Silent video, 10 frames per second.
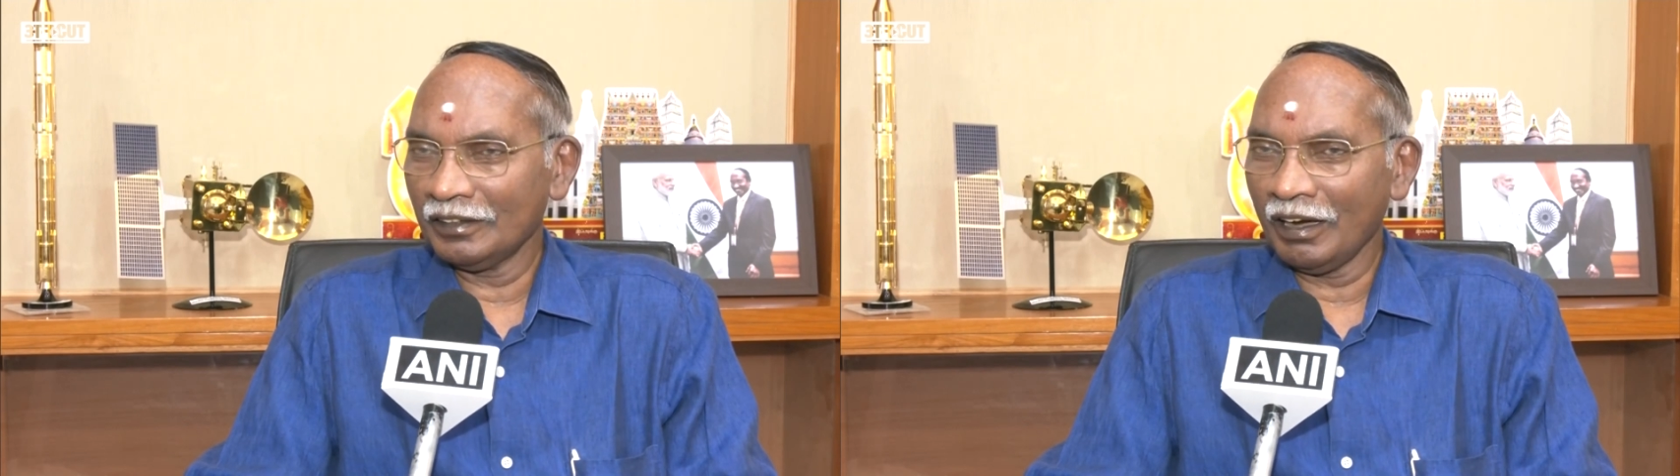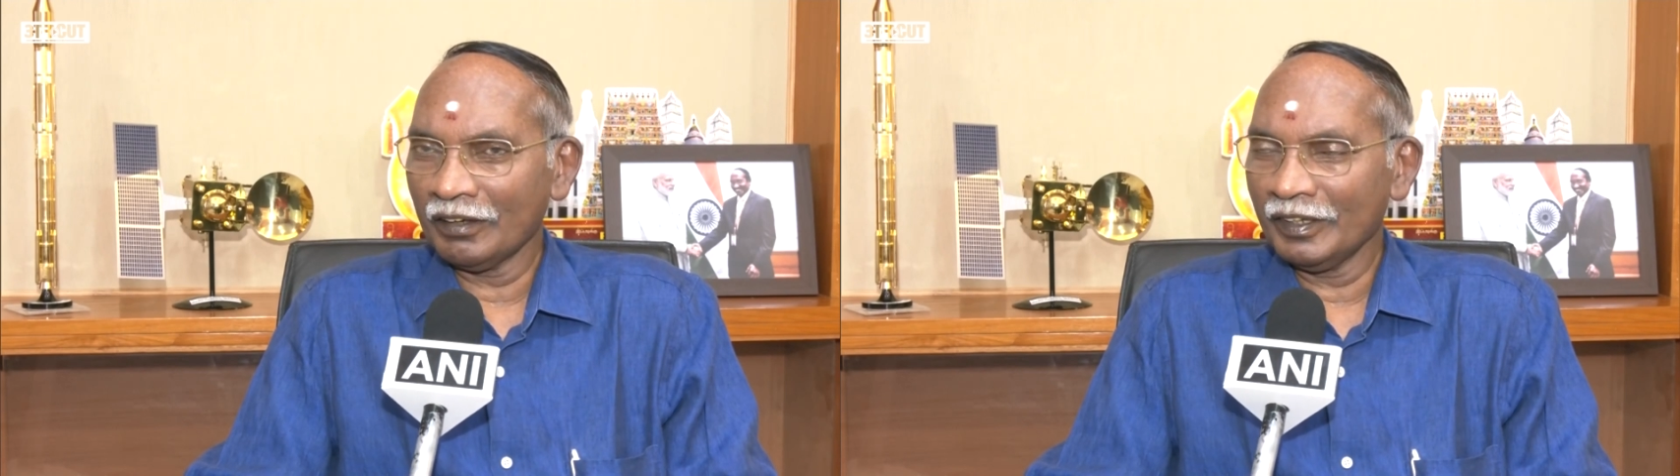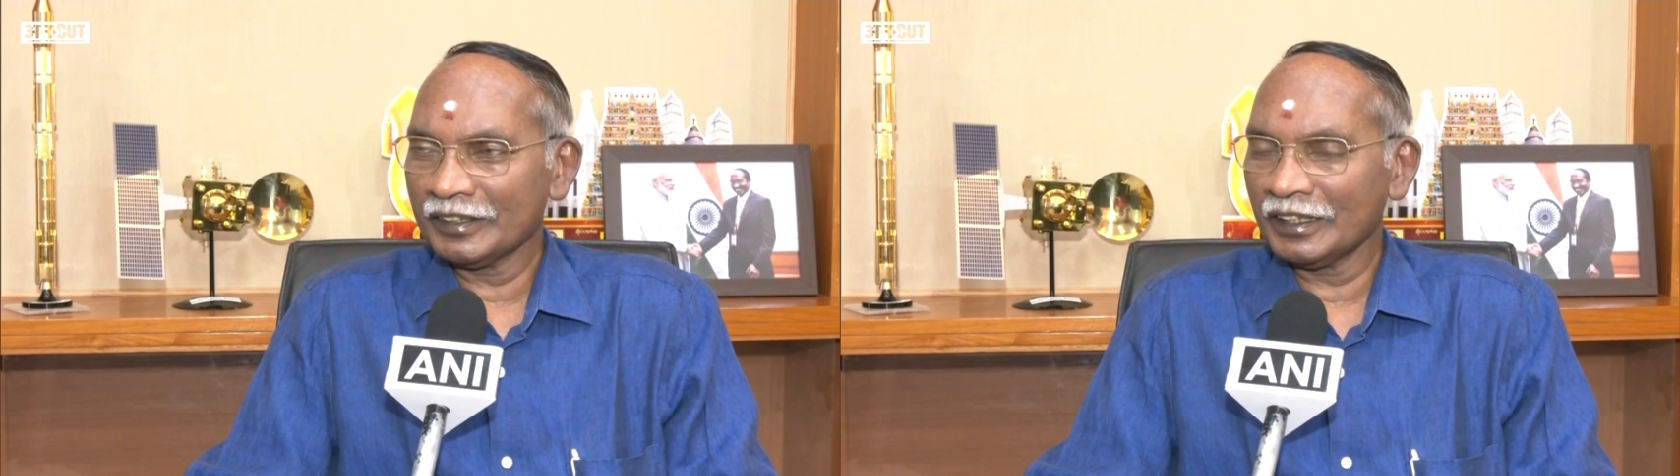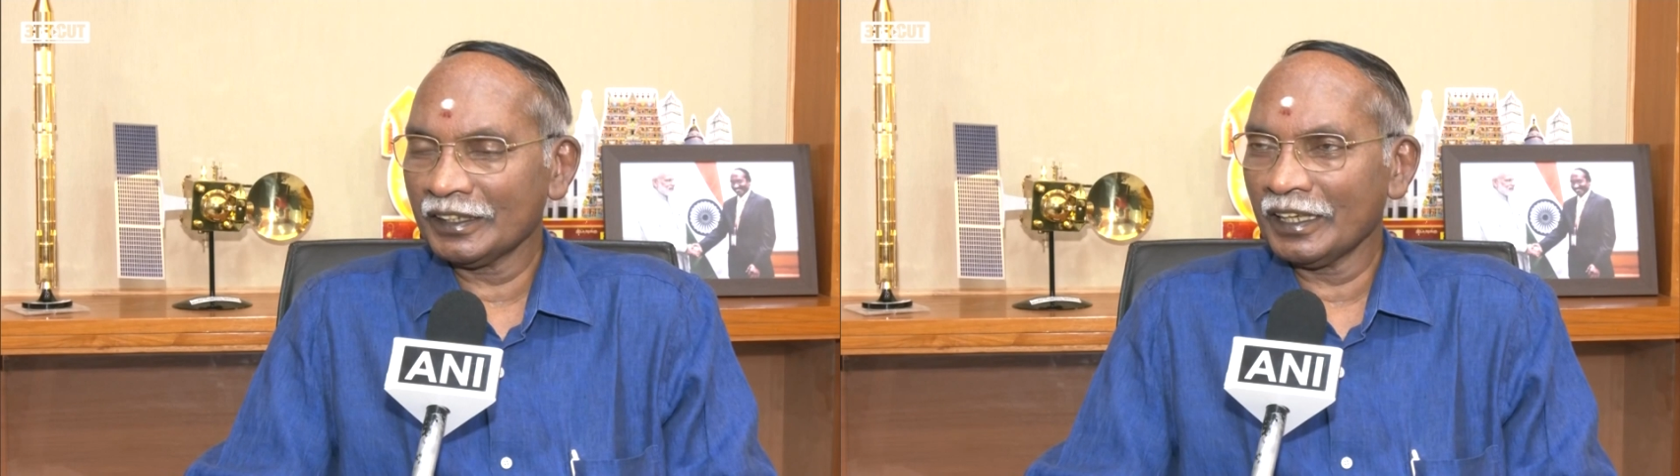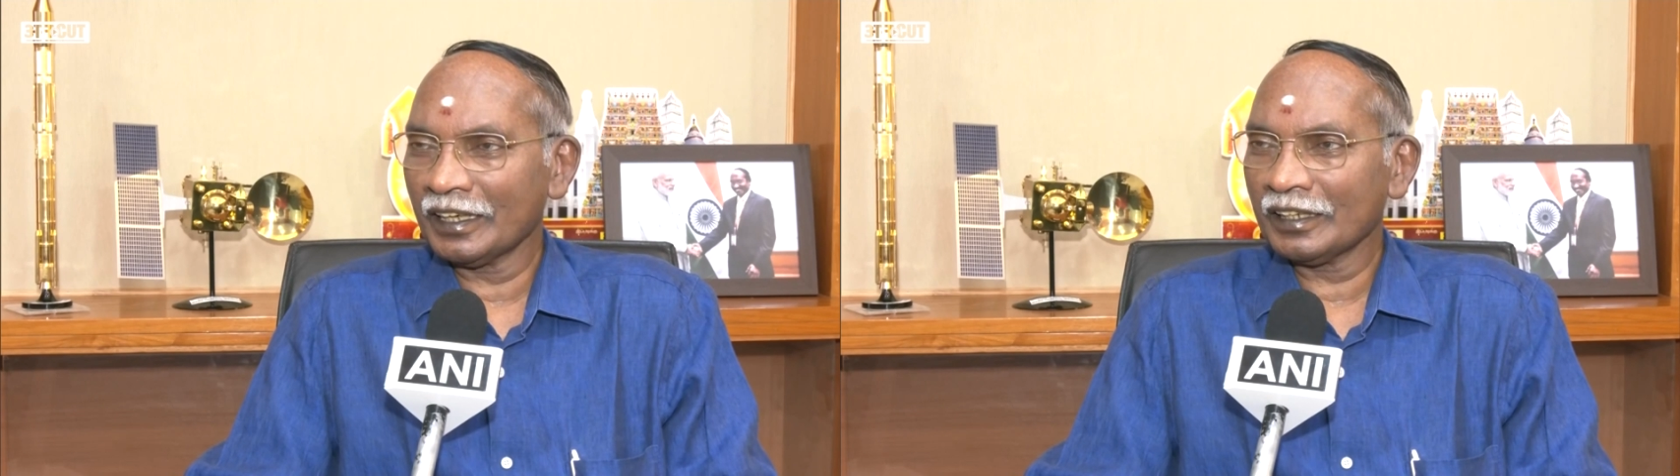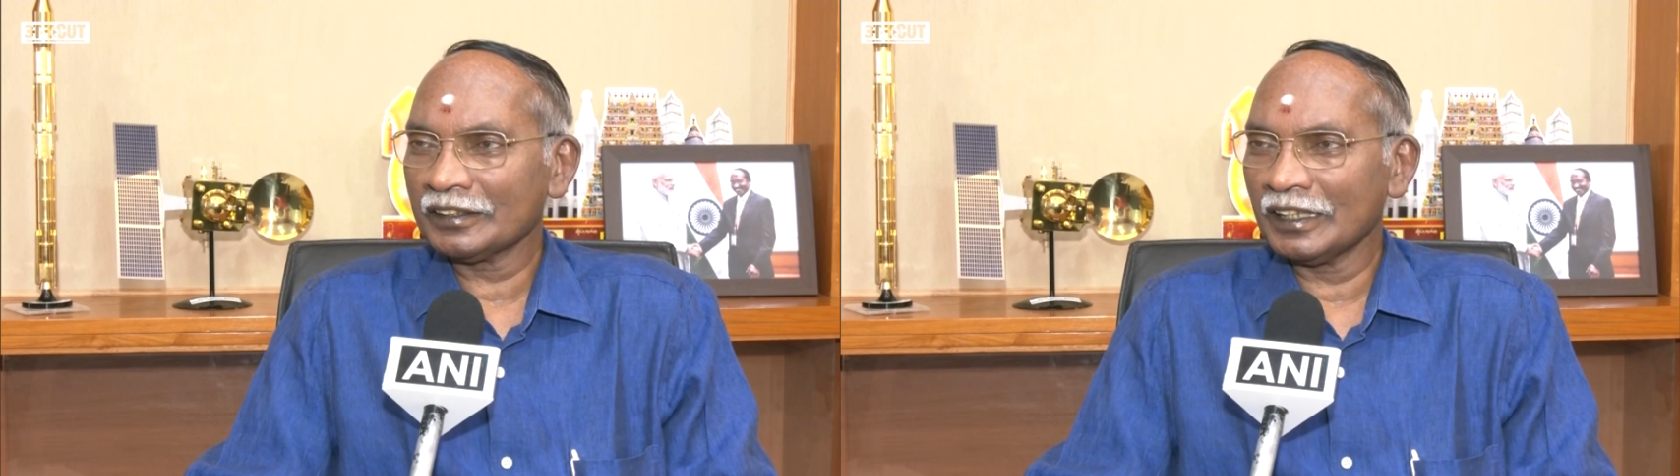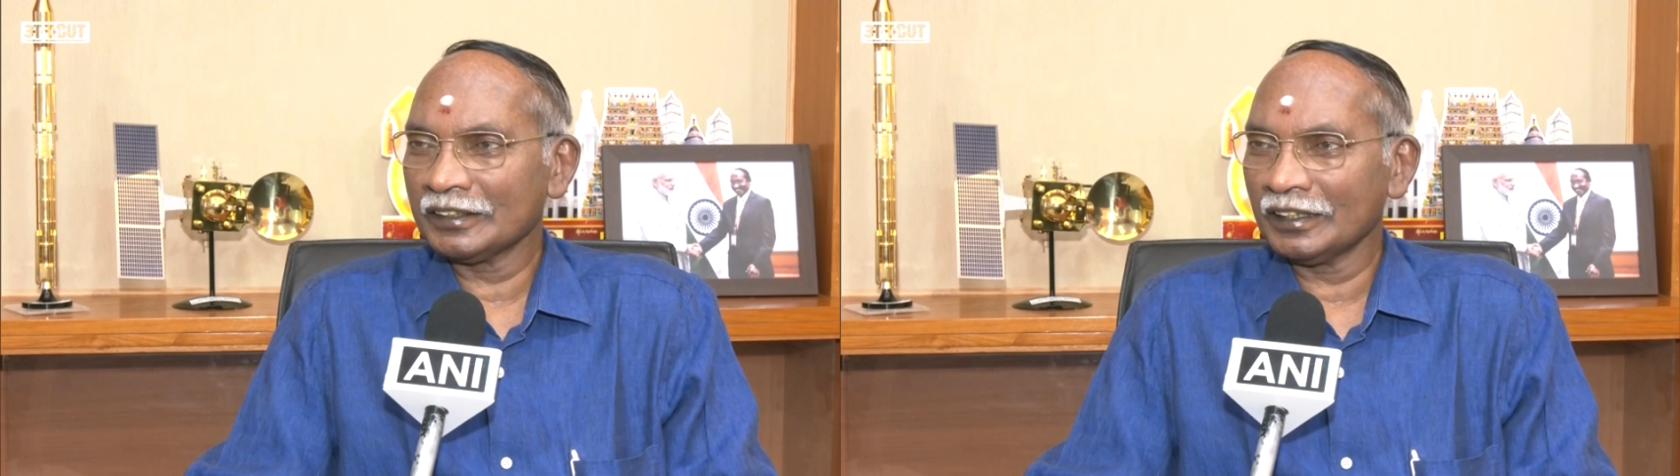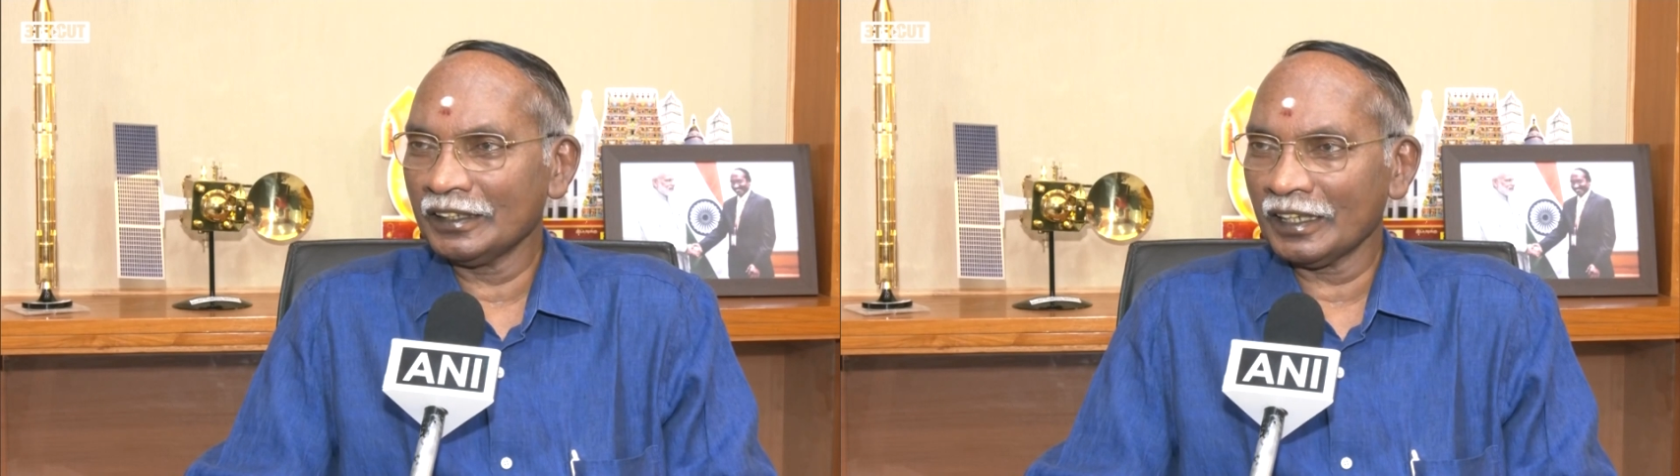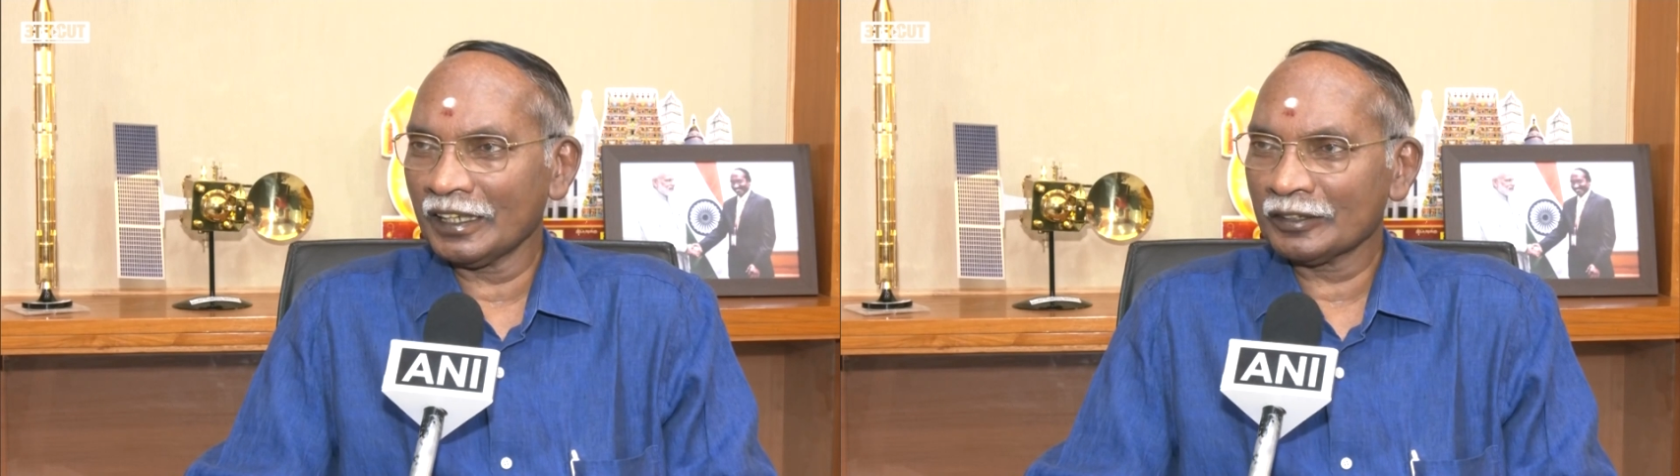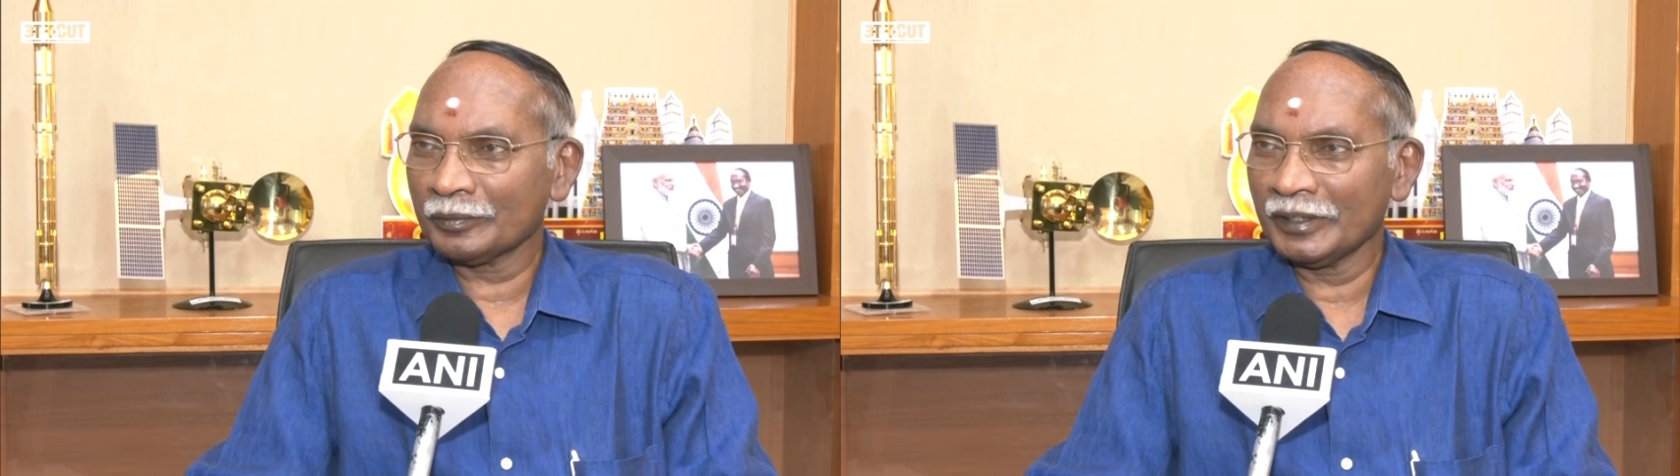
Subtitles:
Always that errors, errors